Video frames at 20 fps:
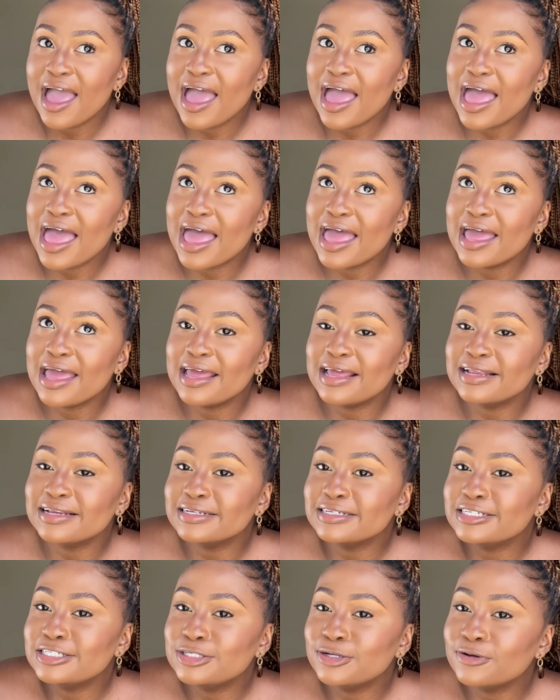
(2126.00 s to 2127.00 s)

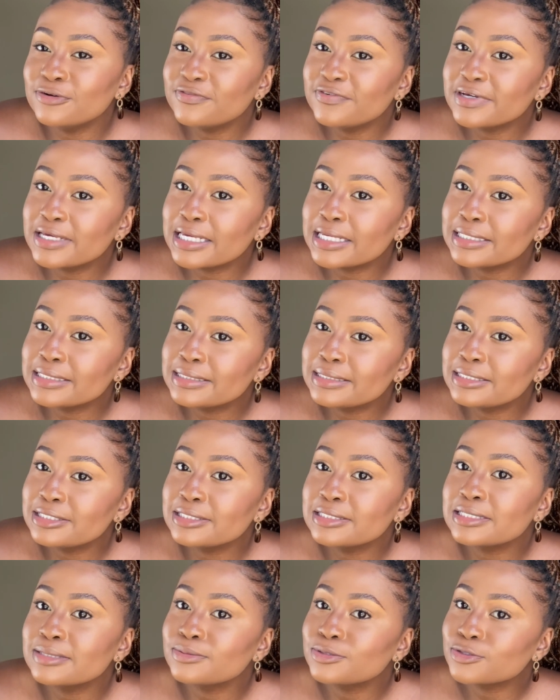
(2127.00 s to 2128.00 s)
And don't forget to
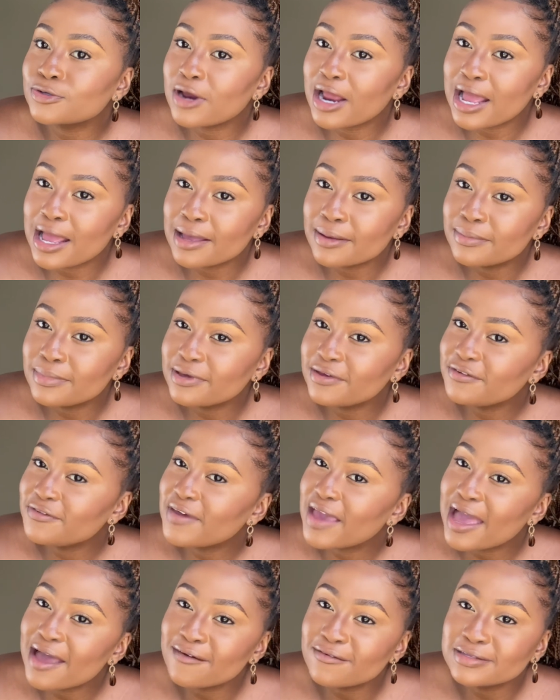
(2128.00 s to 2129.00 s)
subscribe if you
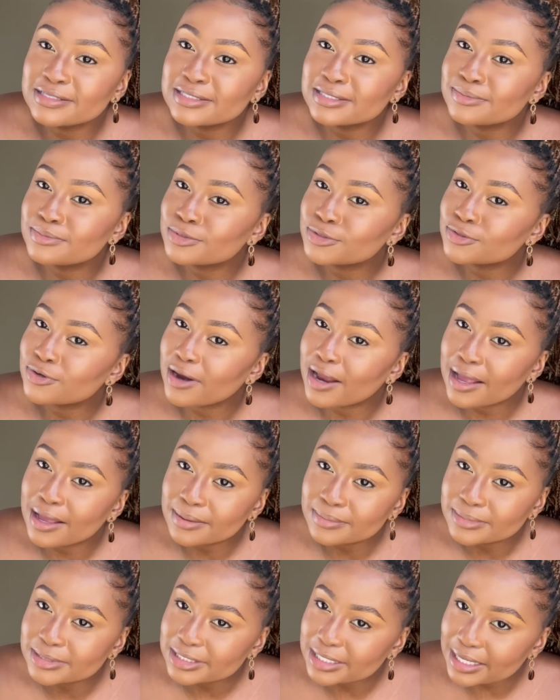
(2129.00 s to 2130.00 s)
haven't
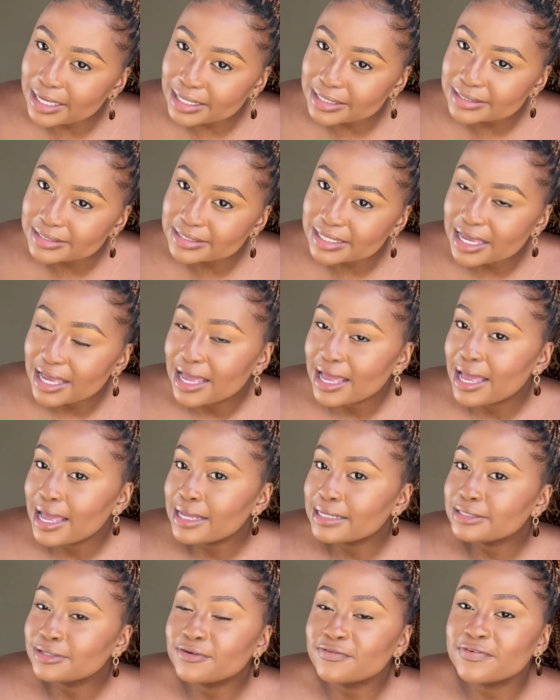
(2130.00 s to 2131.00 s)
subscribed yet.
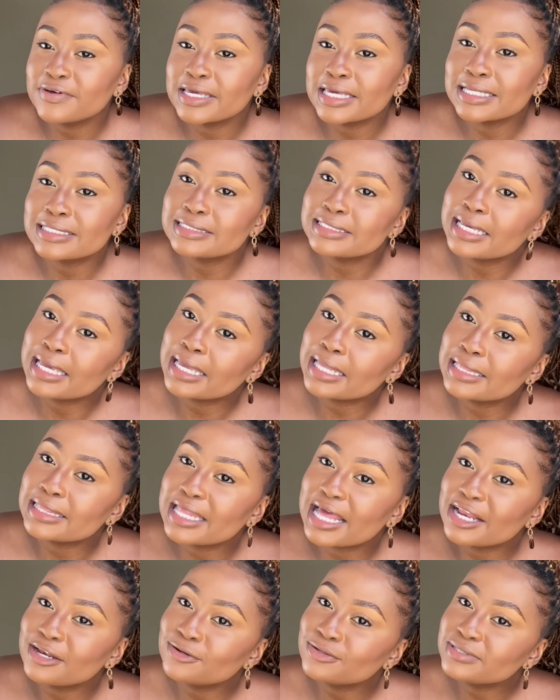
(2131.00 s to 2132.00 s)
Don't forget to hit
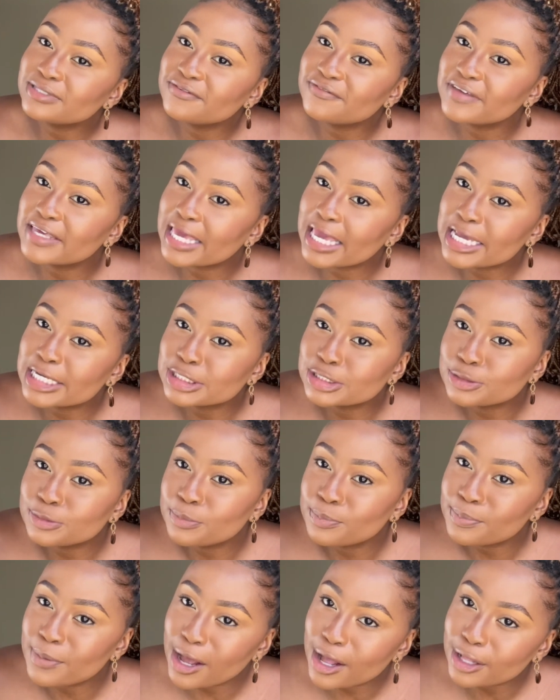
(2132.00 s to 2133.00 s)
that notification
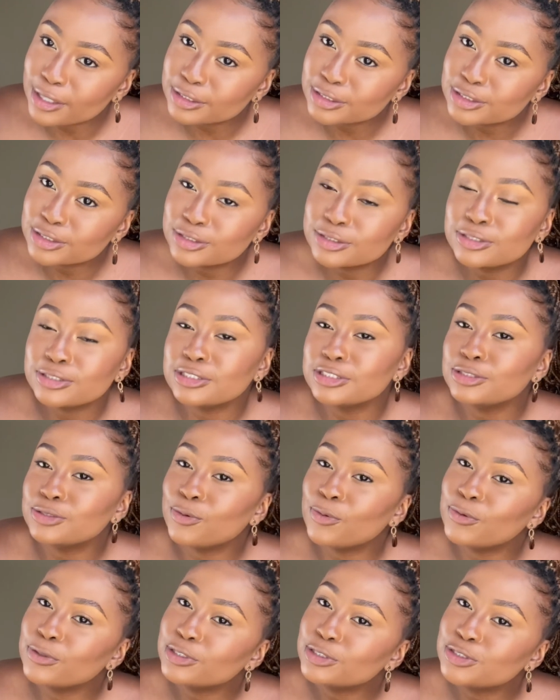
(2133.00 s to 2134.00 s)
bell in
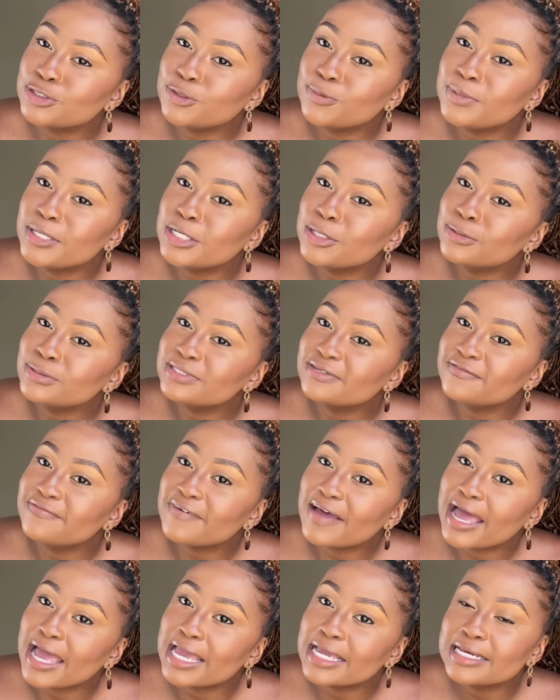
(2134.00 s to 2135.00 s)
order to be
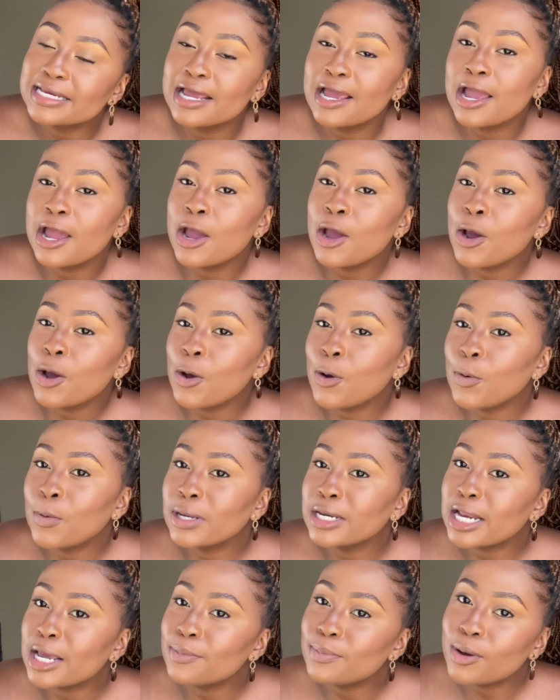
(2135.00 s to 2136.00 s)
notified when
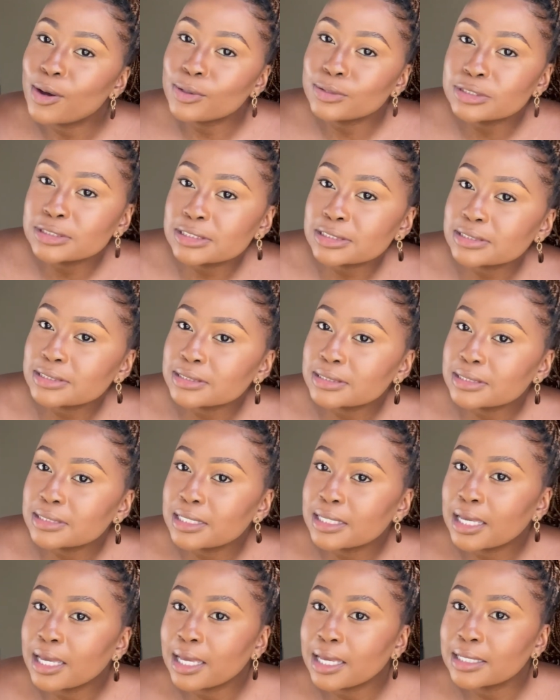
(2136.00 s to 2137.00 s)
I post
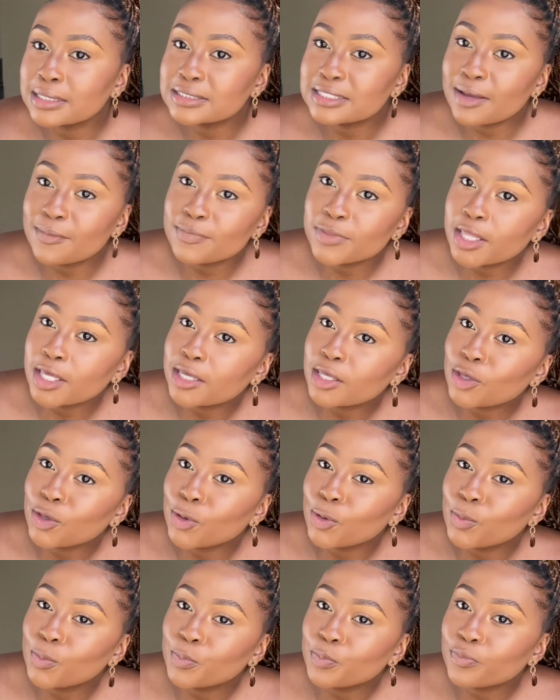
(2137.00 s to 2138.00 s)
something
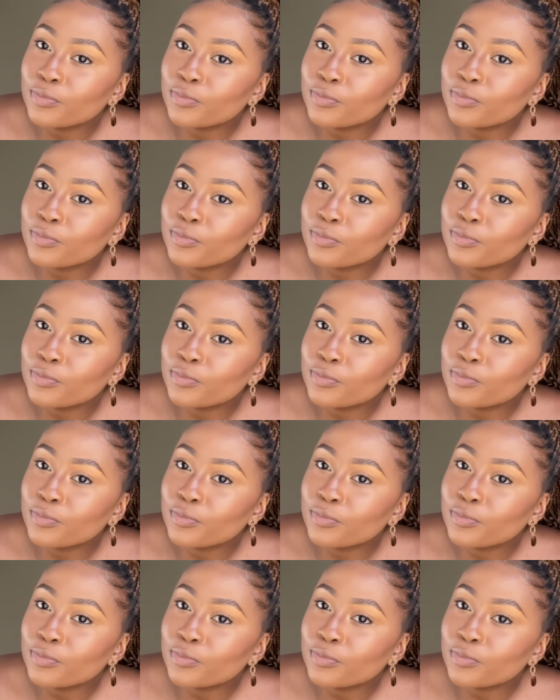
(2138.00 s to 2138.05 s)
new.